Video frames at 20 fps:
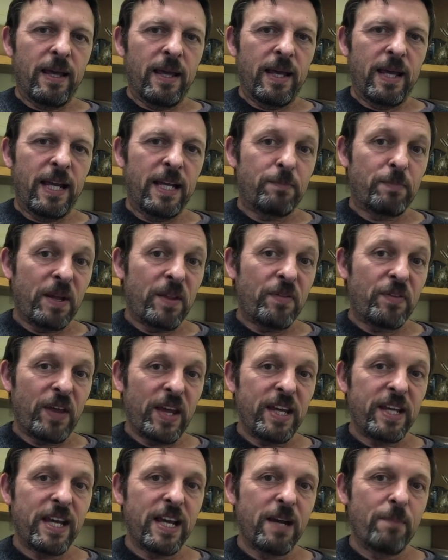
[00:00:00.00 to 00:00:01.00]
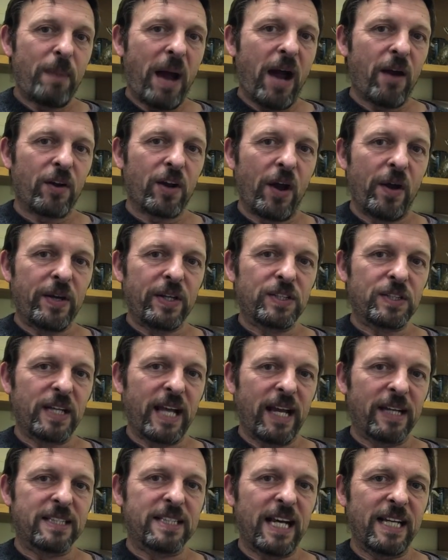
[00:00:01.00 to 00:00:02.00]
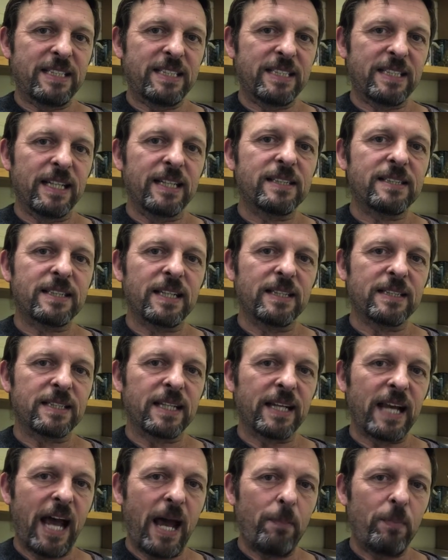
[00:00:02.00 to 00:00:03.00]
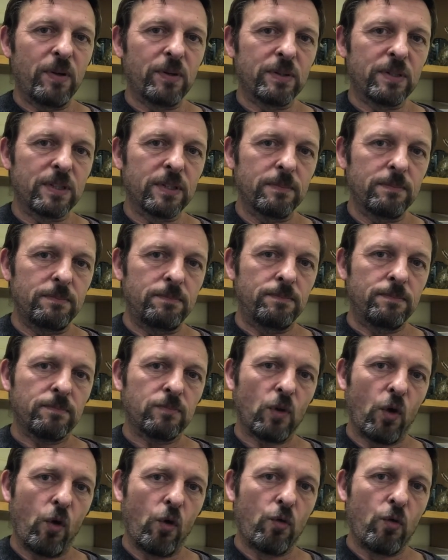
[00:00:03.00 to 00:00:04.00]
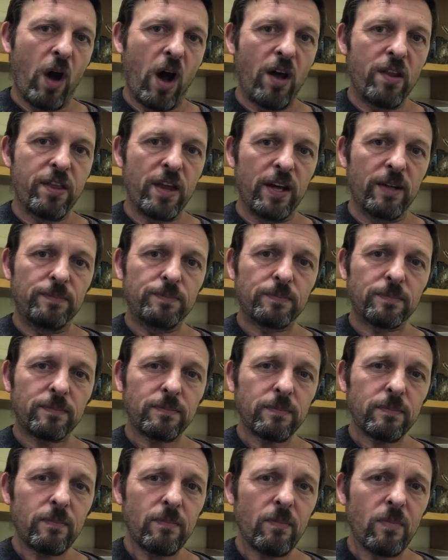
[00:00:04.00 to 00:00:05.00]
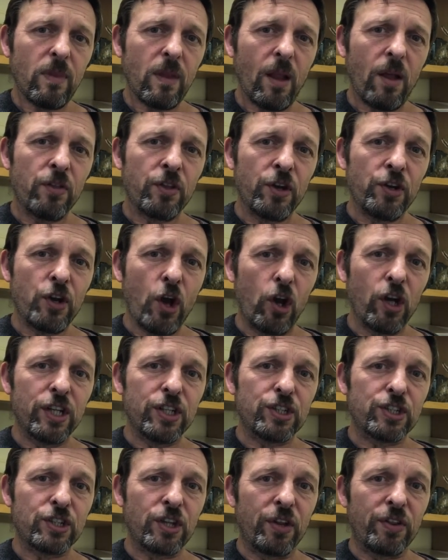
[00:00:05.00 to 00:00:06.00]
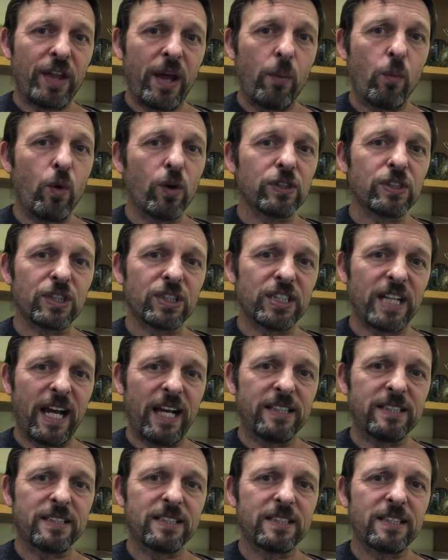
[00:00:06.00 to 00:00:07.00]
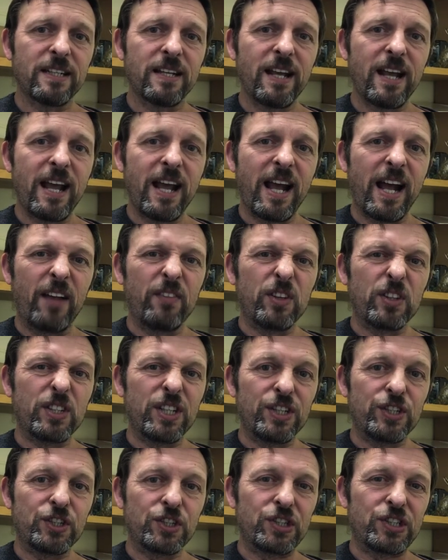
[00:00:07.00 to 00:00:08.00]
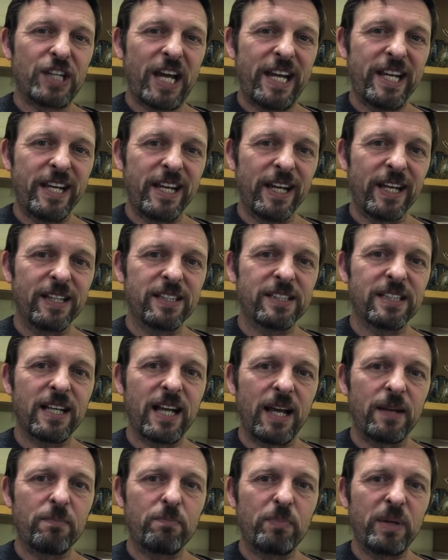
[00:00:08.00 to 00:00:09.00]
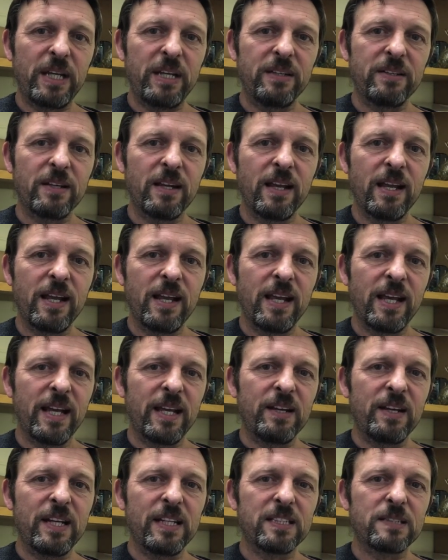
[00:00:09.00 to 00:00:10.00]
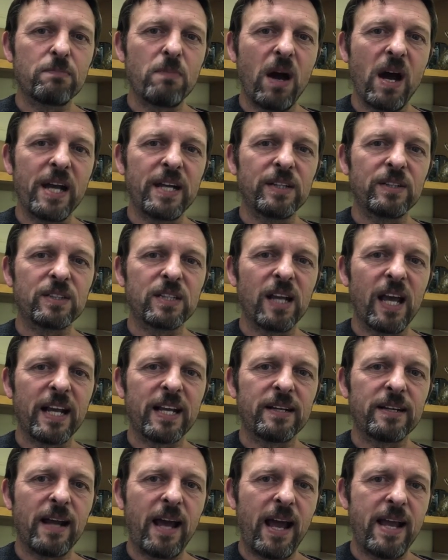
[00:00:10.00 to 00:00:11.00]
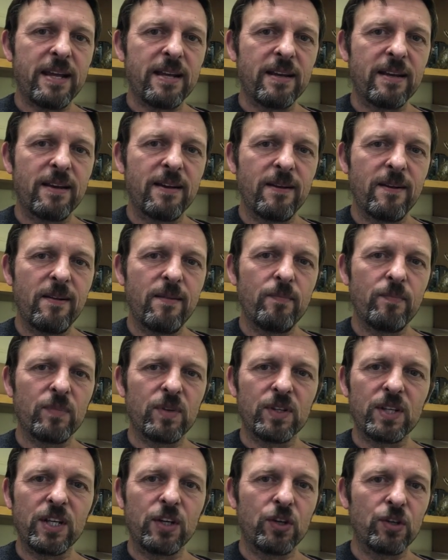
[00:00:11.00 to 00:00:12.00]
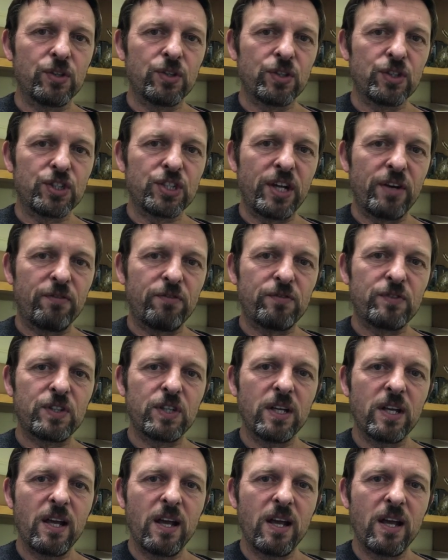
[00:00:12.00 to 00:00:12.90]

He'd been thinking about going to get tested since it happened, or rather, the knowledge that there was a test and that he should take it had been in his mind like an ache that he couldn't shift,